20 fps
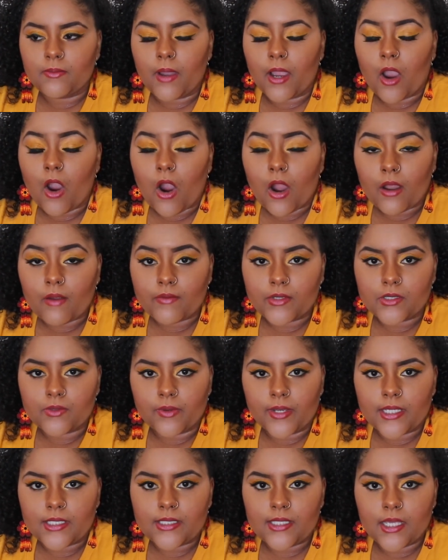my heart was
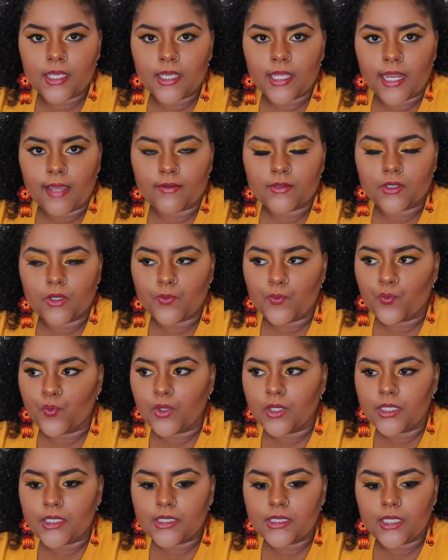racing and I was
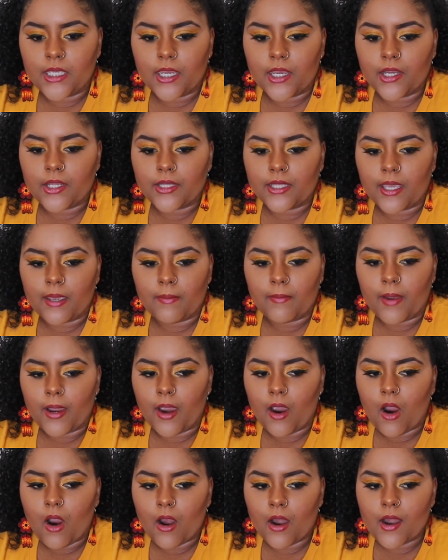really scared that my
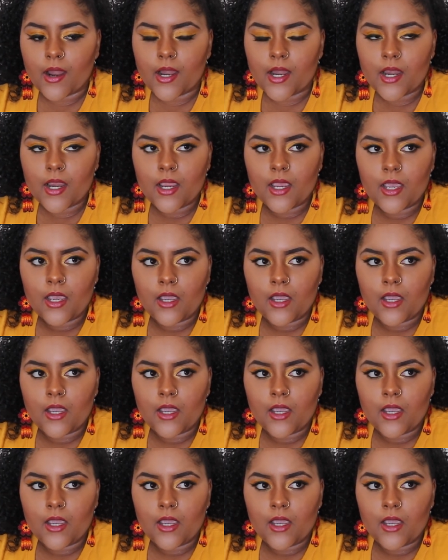heart